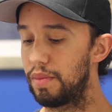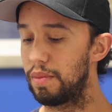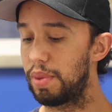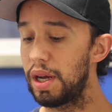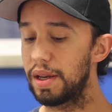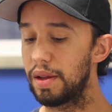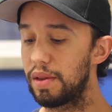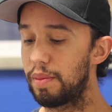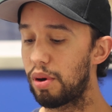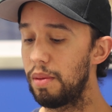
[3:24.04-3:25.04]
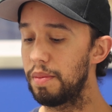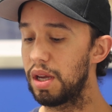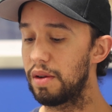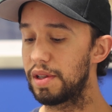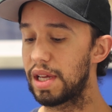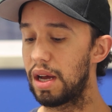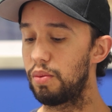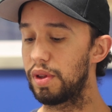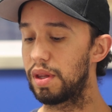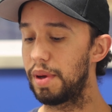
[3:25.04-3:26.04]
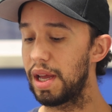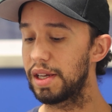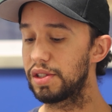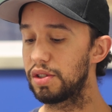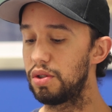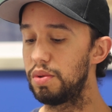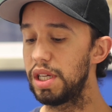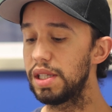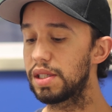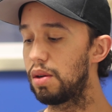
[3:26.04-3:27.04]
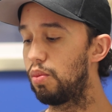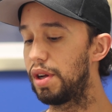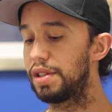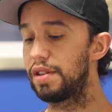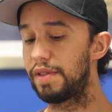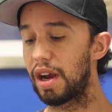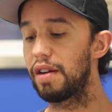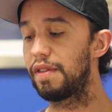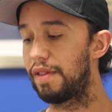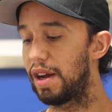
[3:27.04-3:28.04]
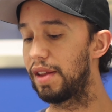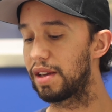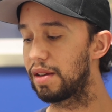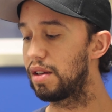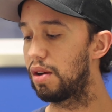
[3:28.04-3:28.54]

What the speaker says: But the problem here is that with the banks, you need someone to verify, like, you